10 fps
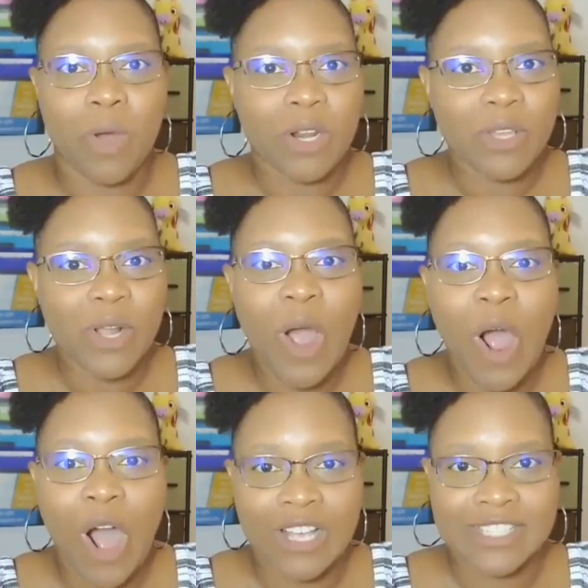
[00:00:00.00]
What are the
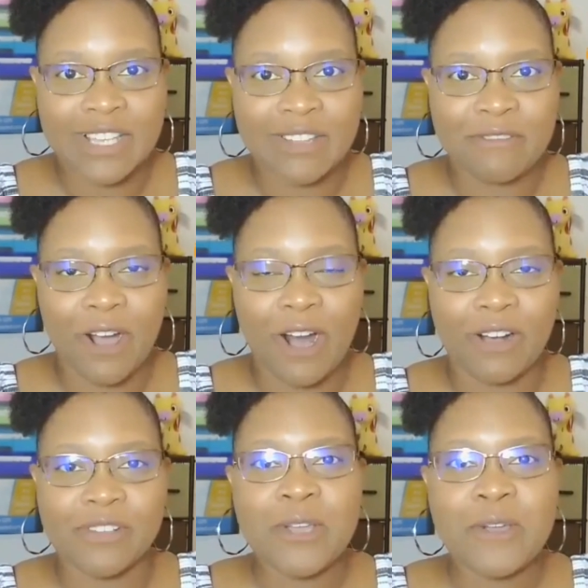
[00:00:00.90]
costs
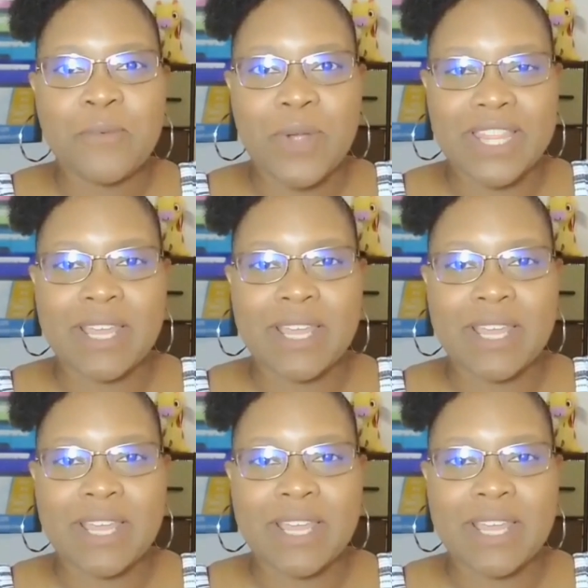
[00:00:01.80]
involved with